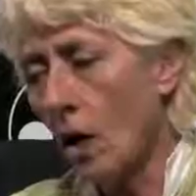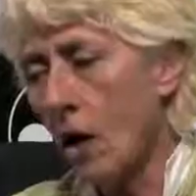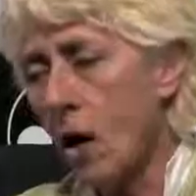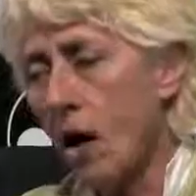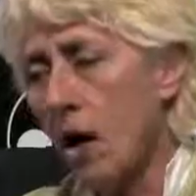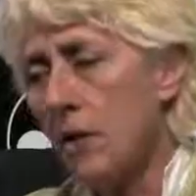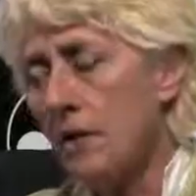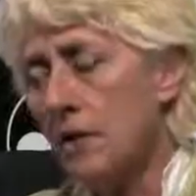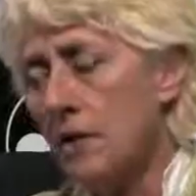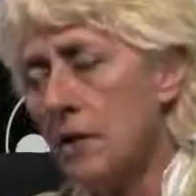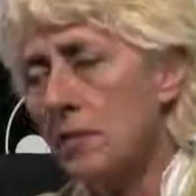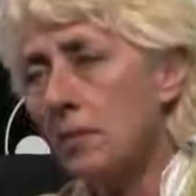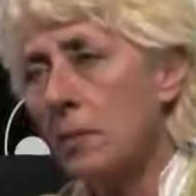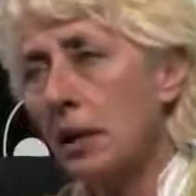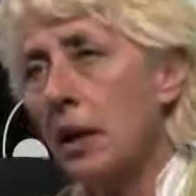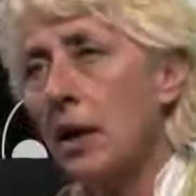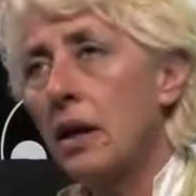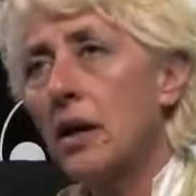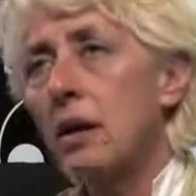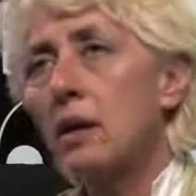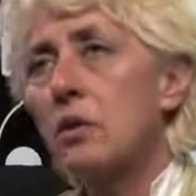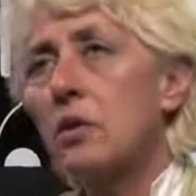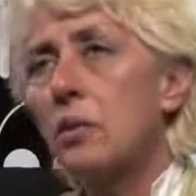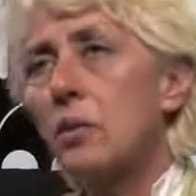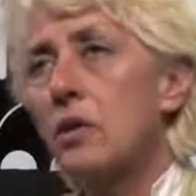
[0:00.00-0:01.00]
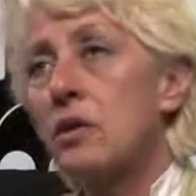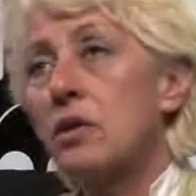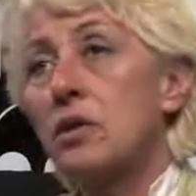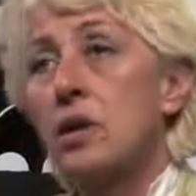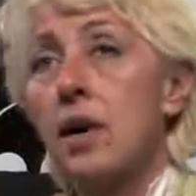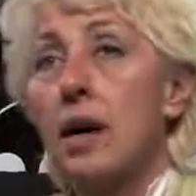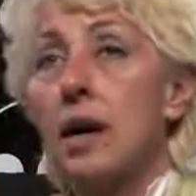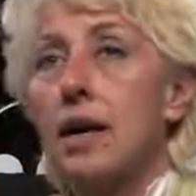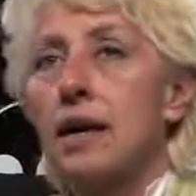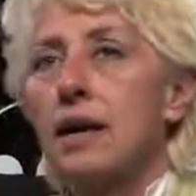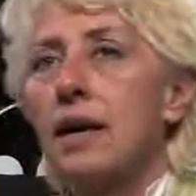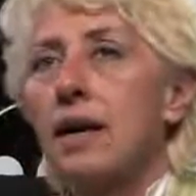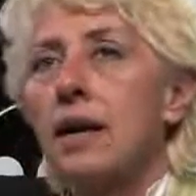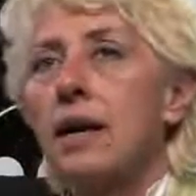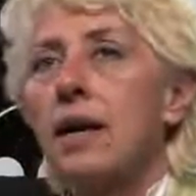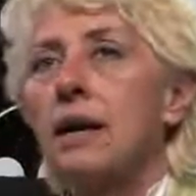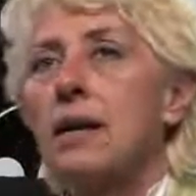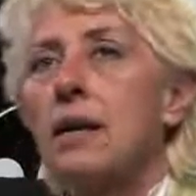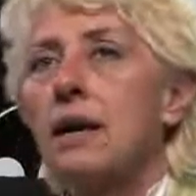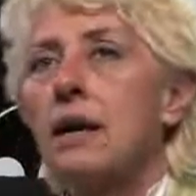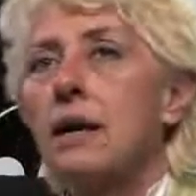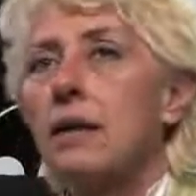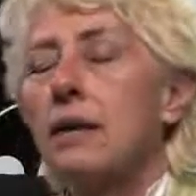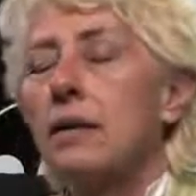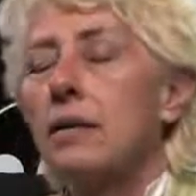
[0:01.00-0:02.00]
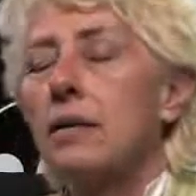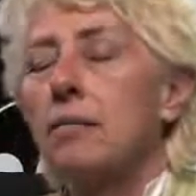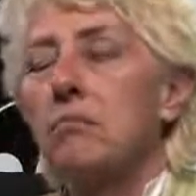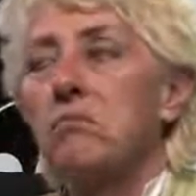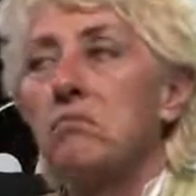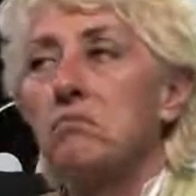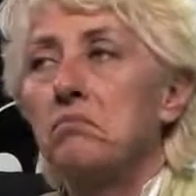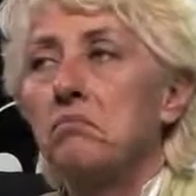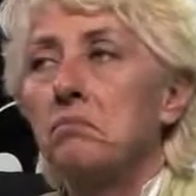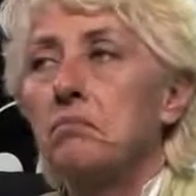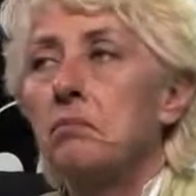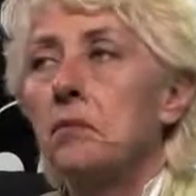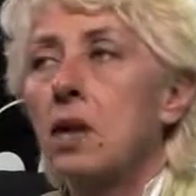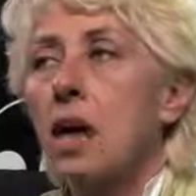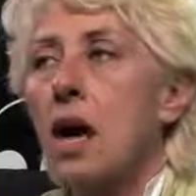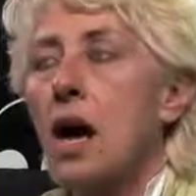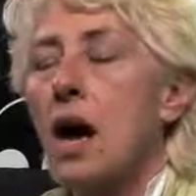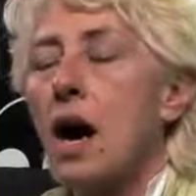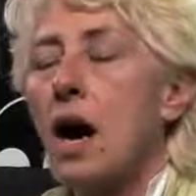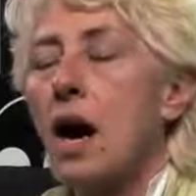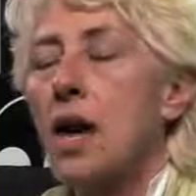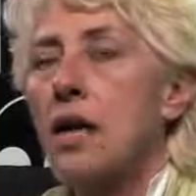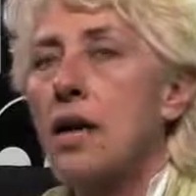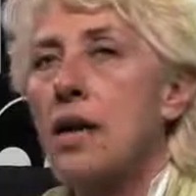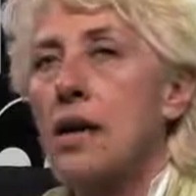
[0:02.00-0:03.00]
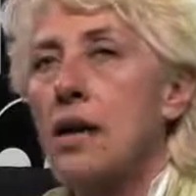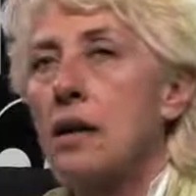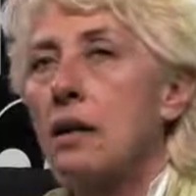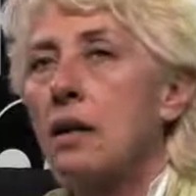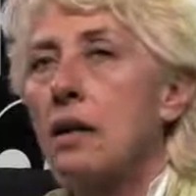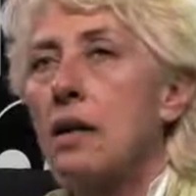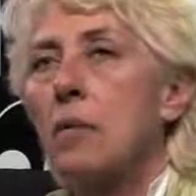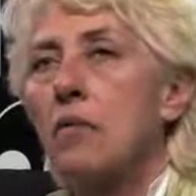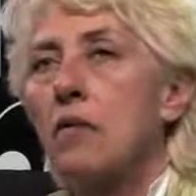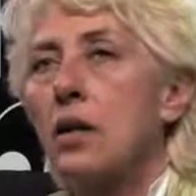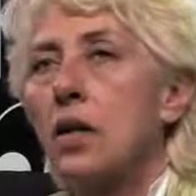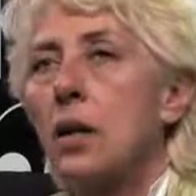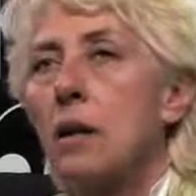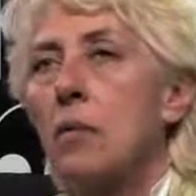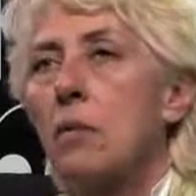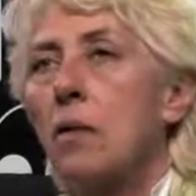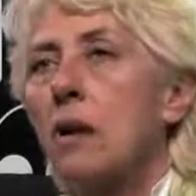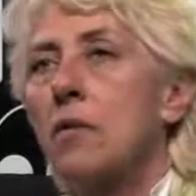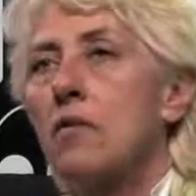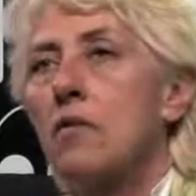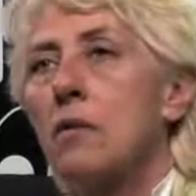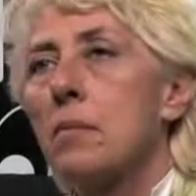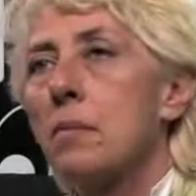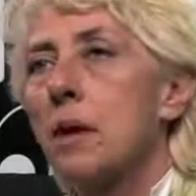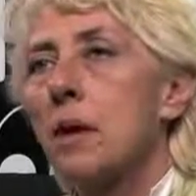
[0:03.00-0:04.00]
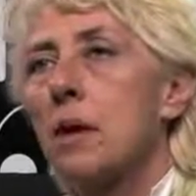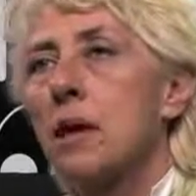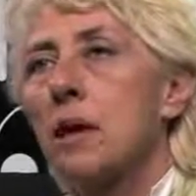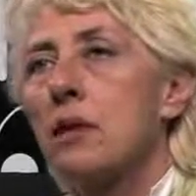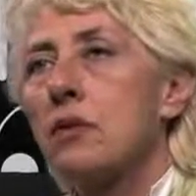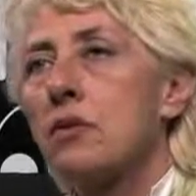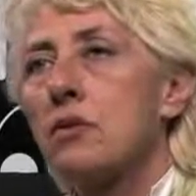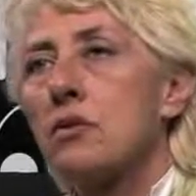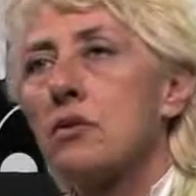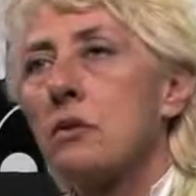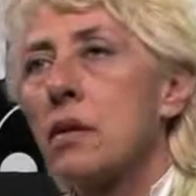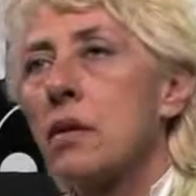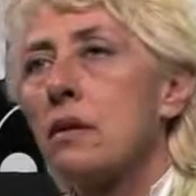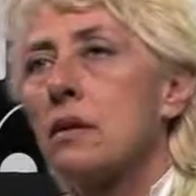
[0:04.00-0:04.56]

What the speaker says: on this planet, which I can't ever get away from. I can't stress.